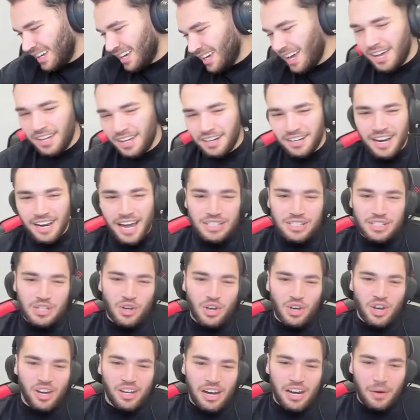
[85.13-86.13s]

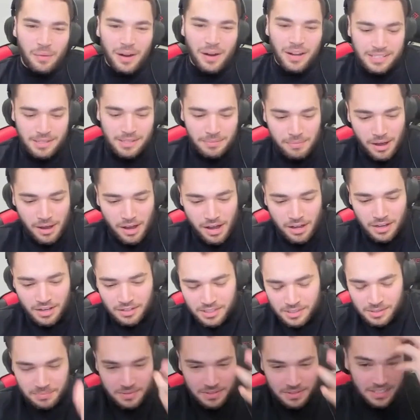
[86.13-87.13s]
Not so good. I read
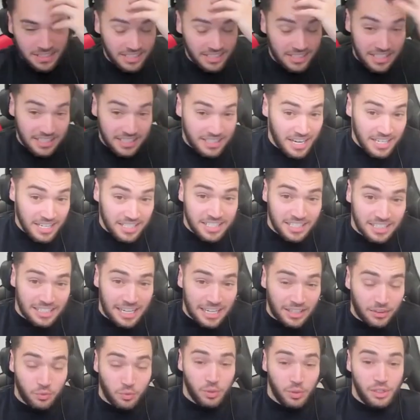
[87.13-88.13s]
some
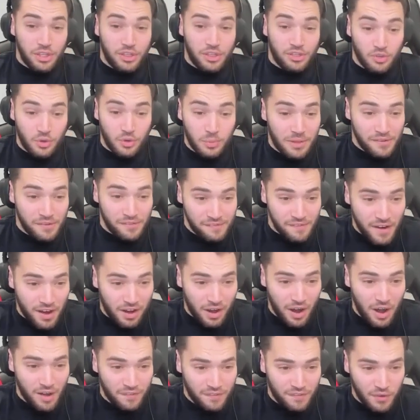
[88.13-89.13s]
statistic that really threw me the
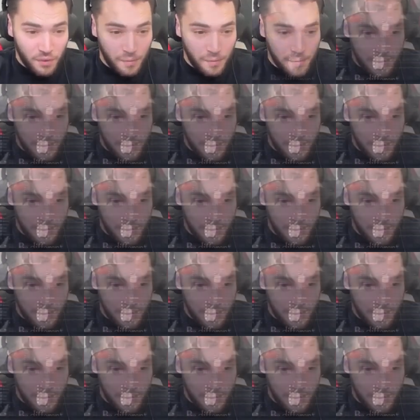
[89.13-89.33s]
fuck off, if